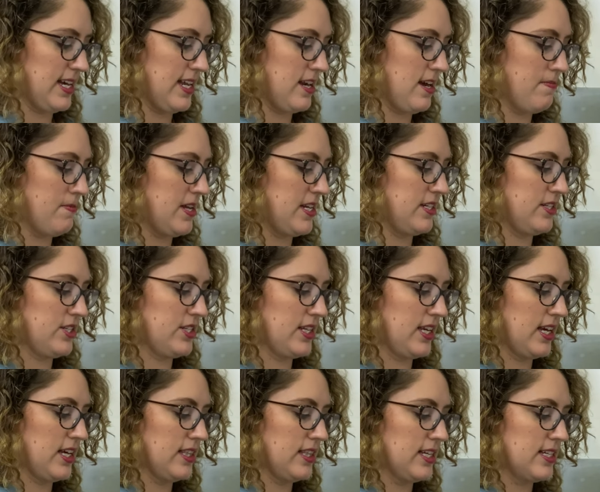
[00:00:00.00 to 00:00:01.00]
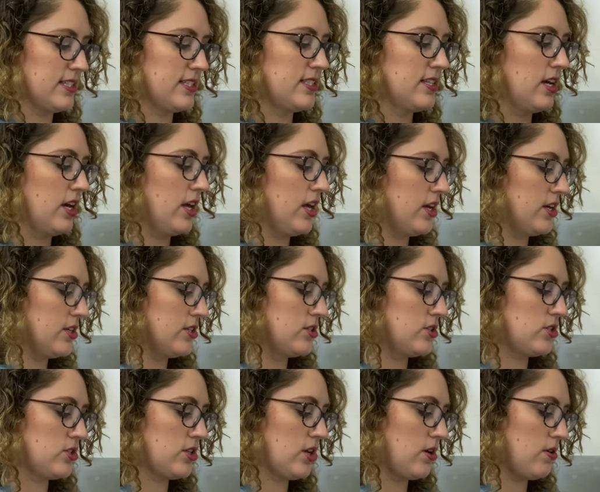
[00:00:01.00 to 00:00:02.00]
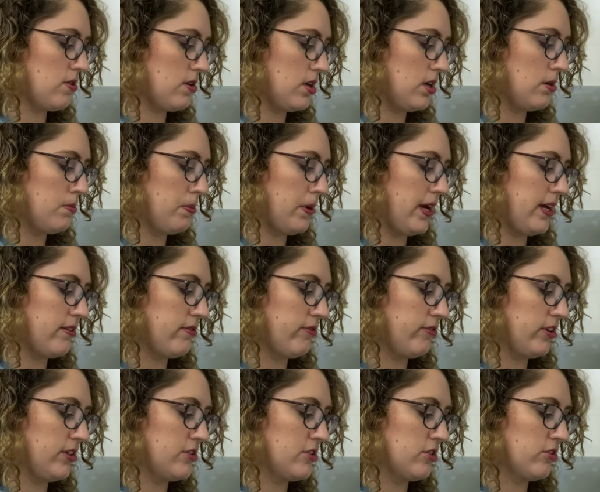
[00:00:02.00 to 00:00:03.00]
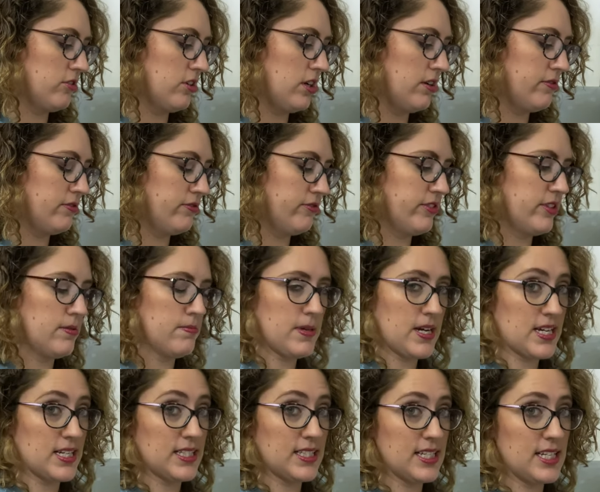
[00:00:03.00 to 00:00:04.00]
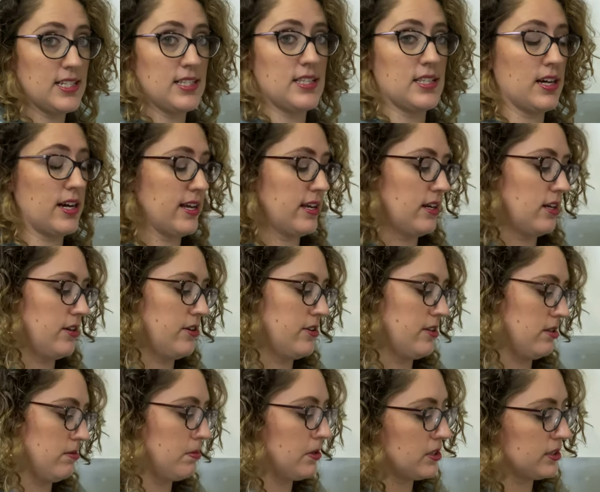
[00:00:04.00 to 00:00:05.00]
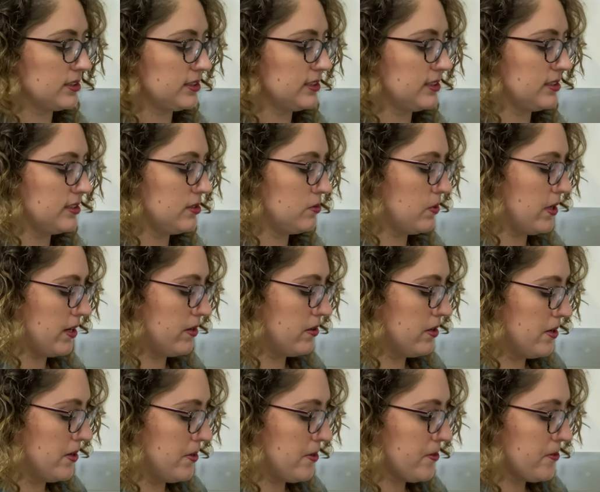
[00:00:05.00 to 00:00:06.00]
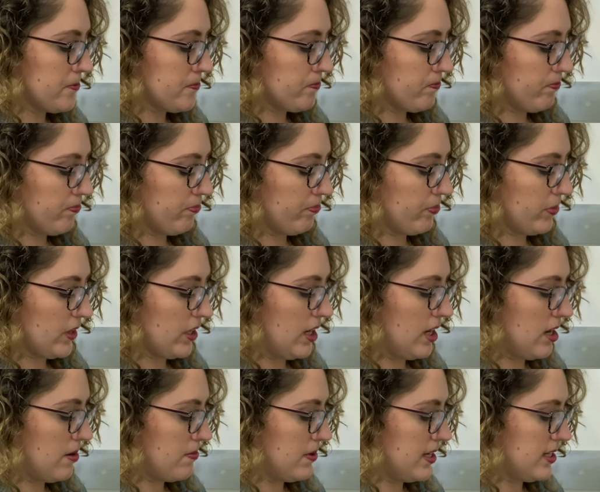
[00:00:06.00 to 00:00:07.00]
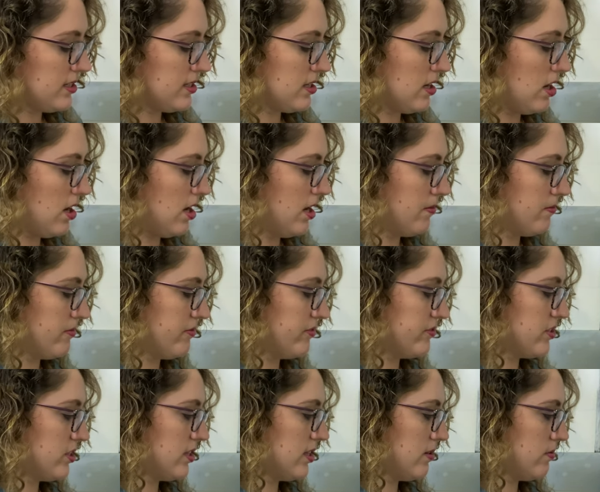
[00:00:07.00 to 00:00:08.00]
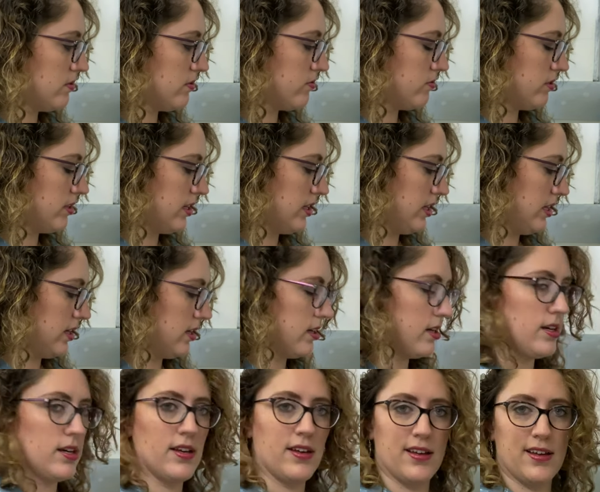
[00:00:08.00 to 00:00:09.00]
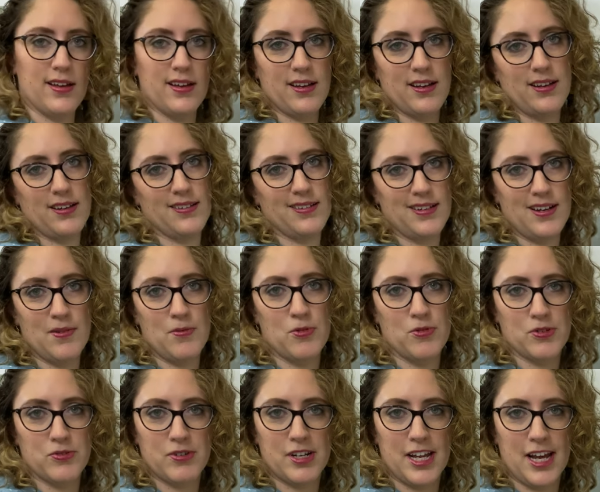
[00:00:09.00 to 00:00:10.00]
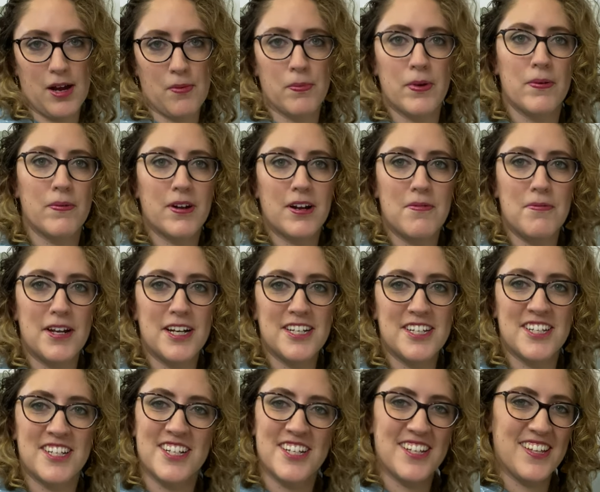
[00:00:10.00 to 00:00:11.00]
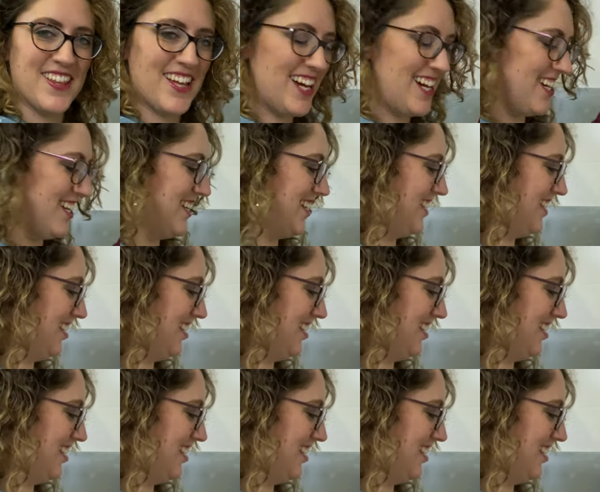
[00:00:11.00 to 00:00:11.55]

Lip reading: And I managed to get this sewn up and photographed for the magazine, so I include in the boxes as well, in time. So that was really, I'm always really happy when I managed to do that.